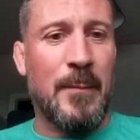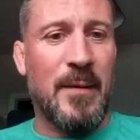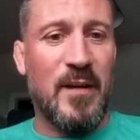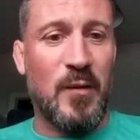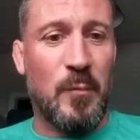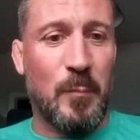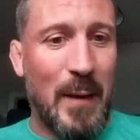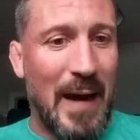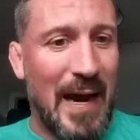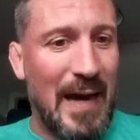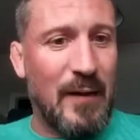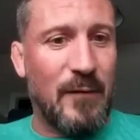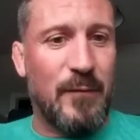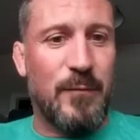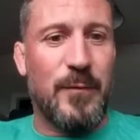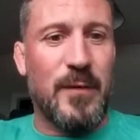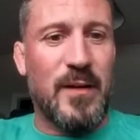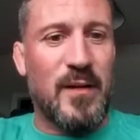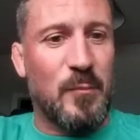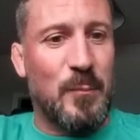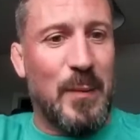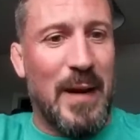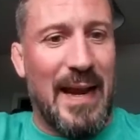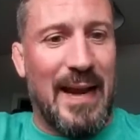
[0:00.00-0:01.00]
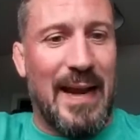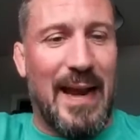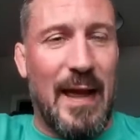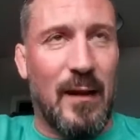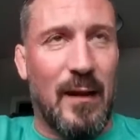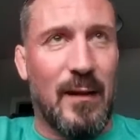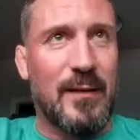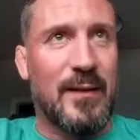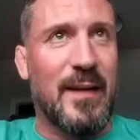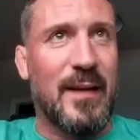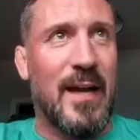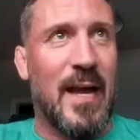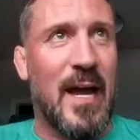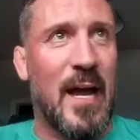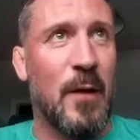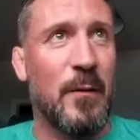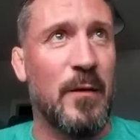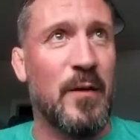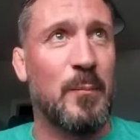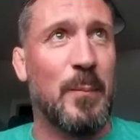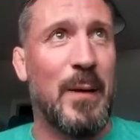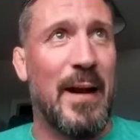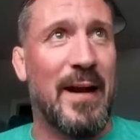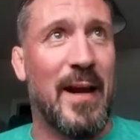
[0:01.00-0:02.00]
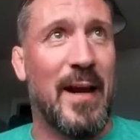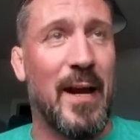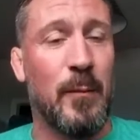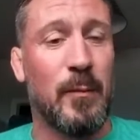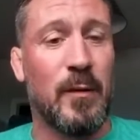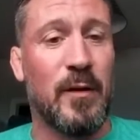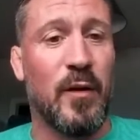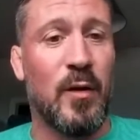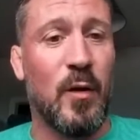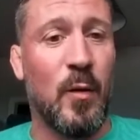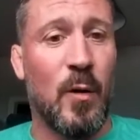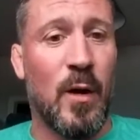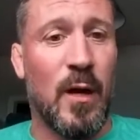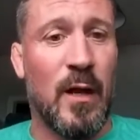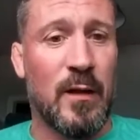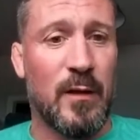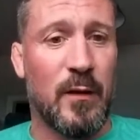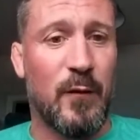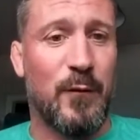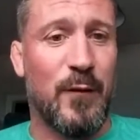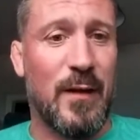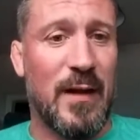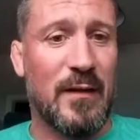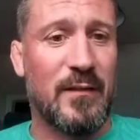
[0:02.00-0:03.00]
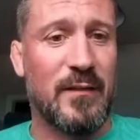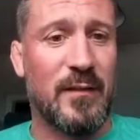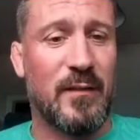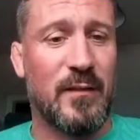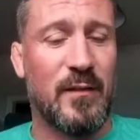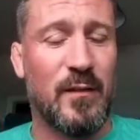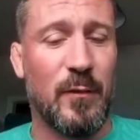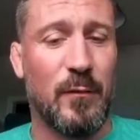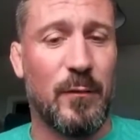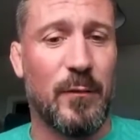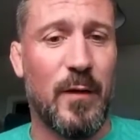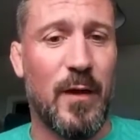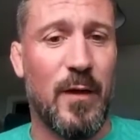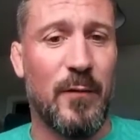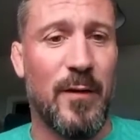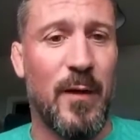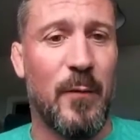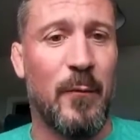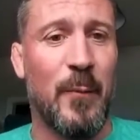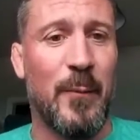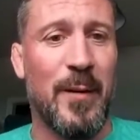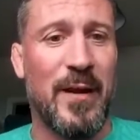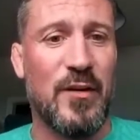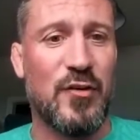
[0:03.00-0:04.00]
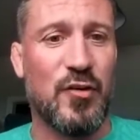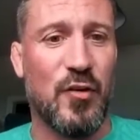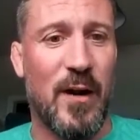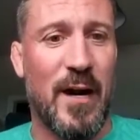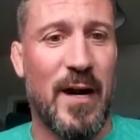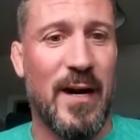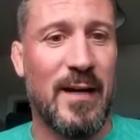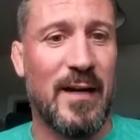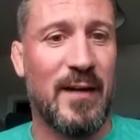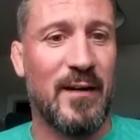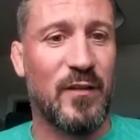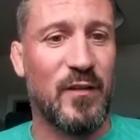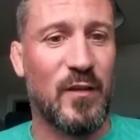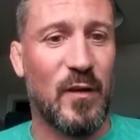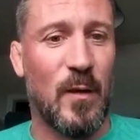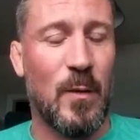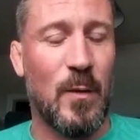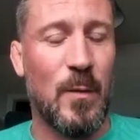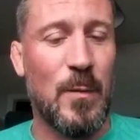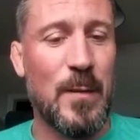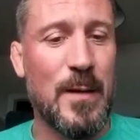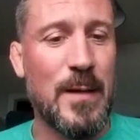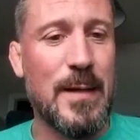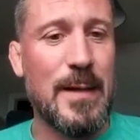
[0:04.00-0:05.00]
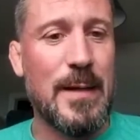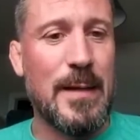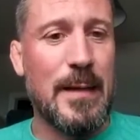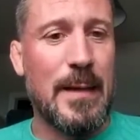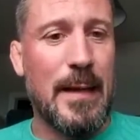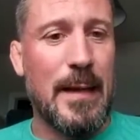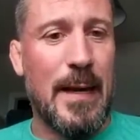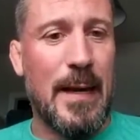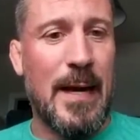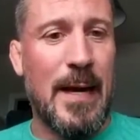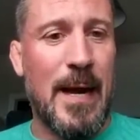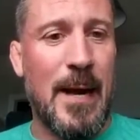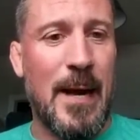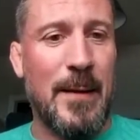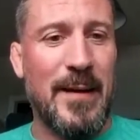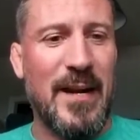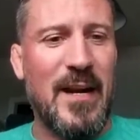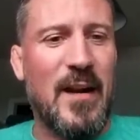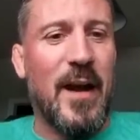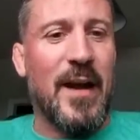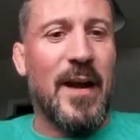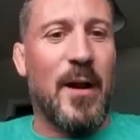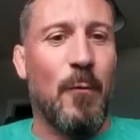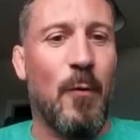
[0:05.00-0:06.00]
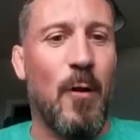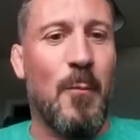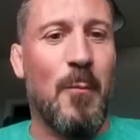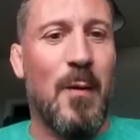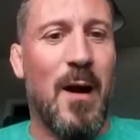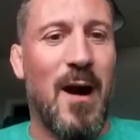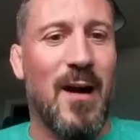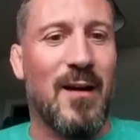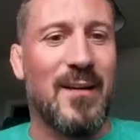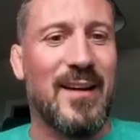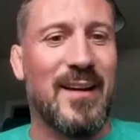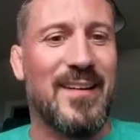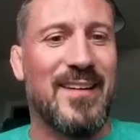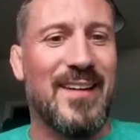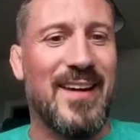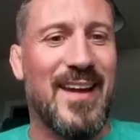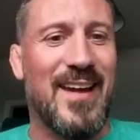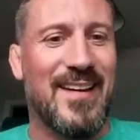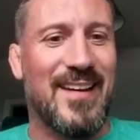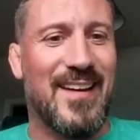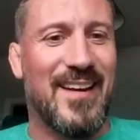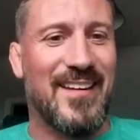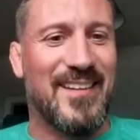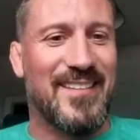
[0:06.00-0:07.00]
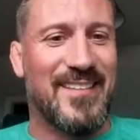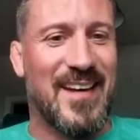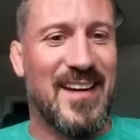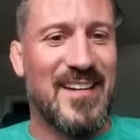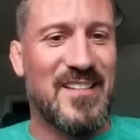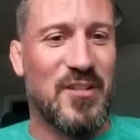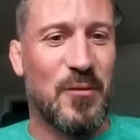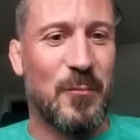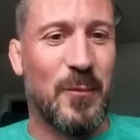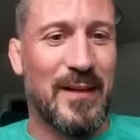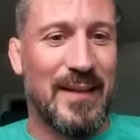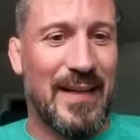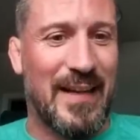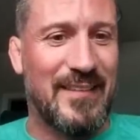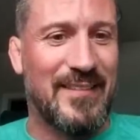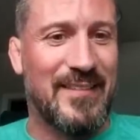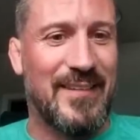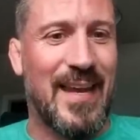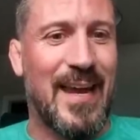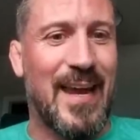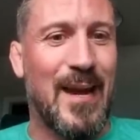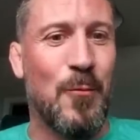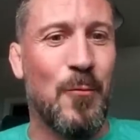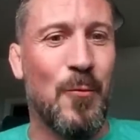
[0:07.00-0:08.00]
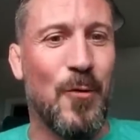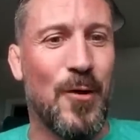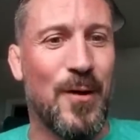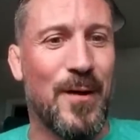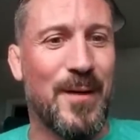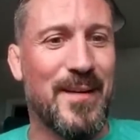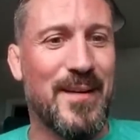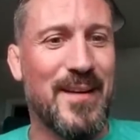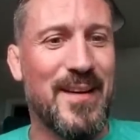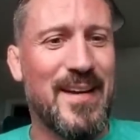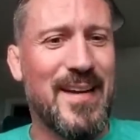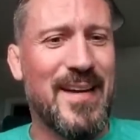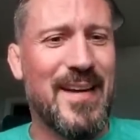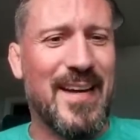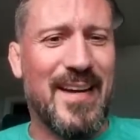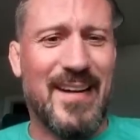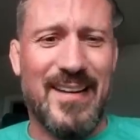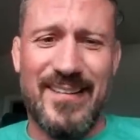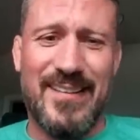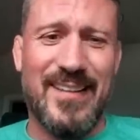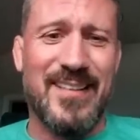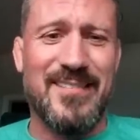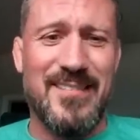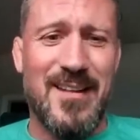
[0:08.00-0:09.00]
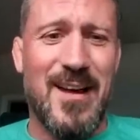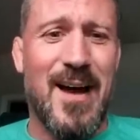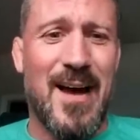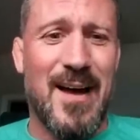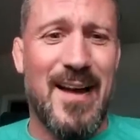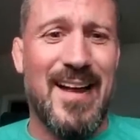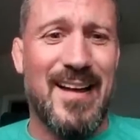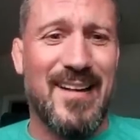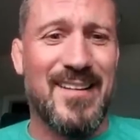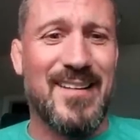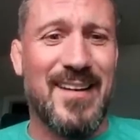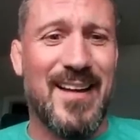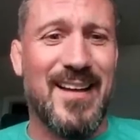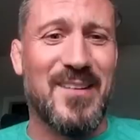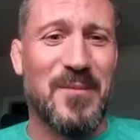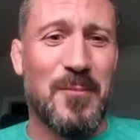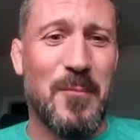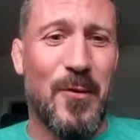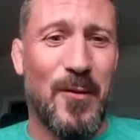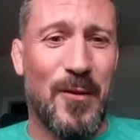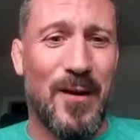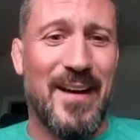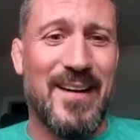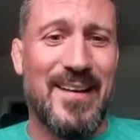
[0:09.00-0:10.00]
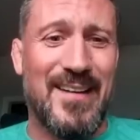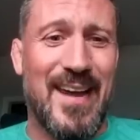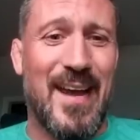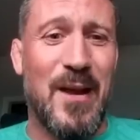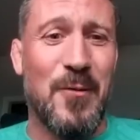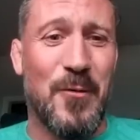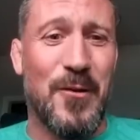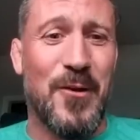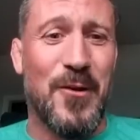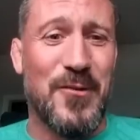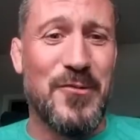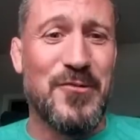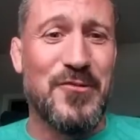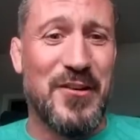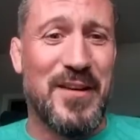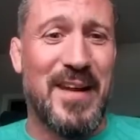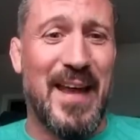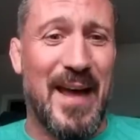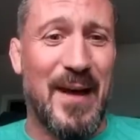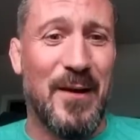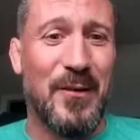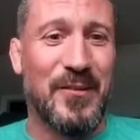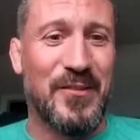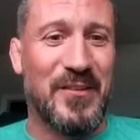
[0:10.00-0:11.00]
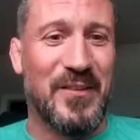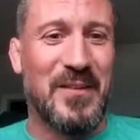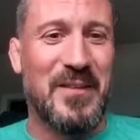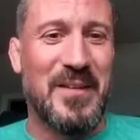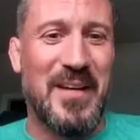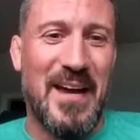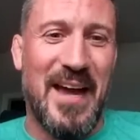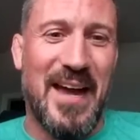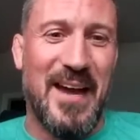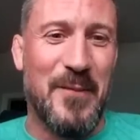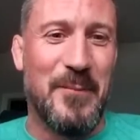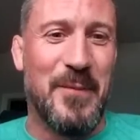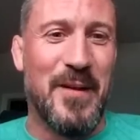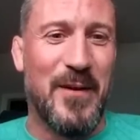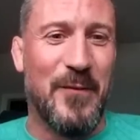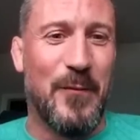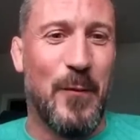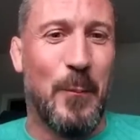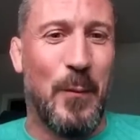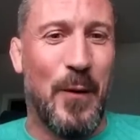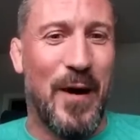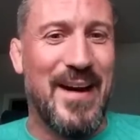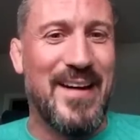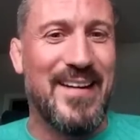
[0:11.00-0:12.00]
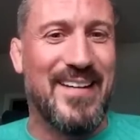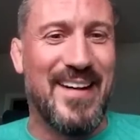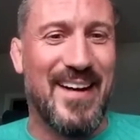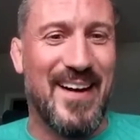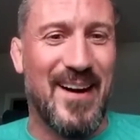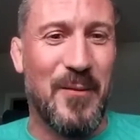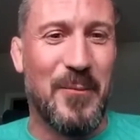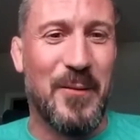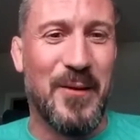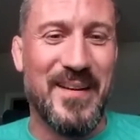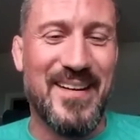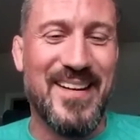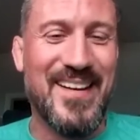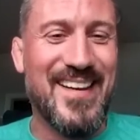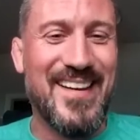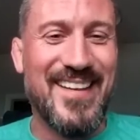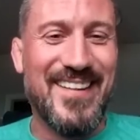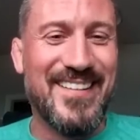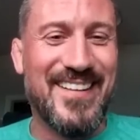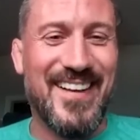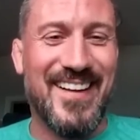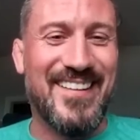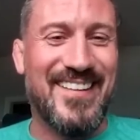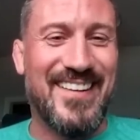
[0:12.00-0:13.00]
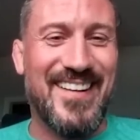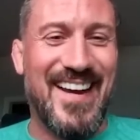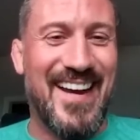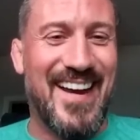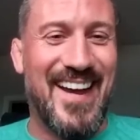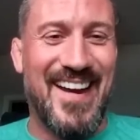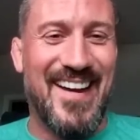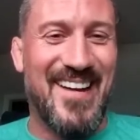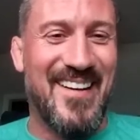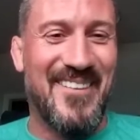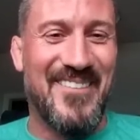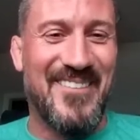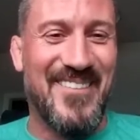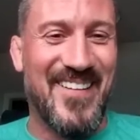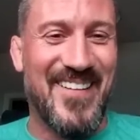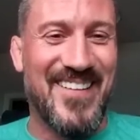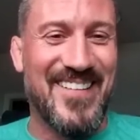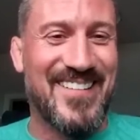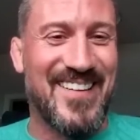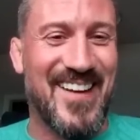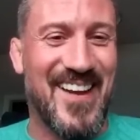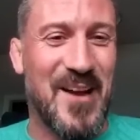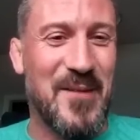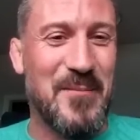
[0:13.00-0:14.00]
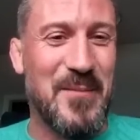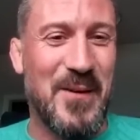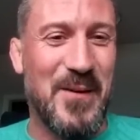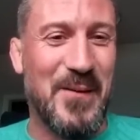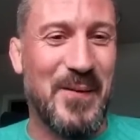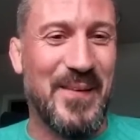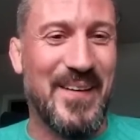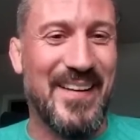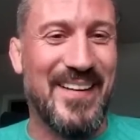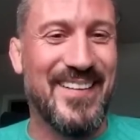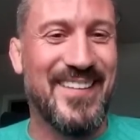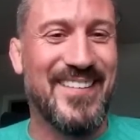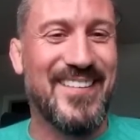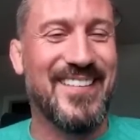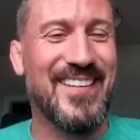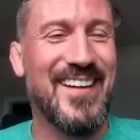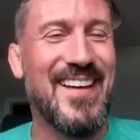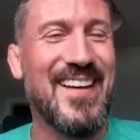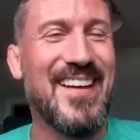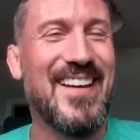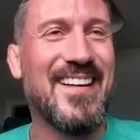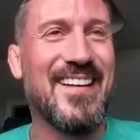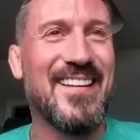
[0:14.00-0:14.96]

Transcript: He's back healthy now. He's back able to do all the facets of MMA training. So he kind of remarked at the end of the session, "Well, that's day one." And I said, "Nah, that's more like day 100,000. You had a bit of a break there, but that ain't our first time doing this."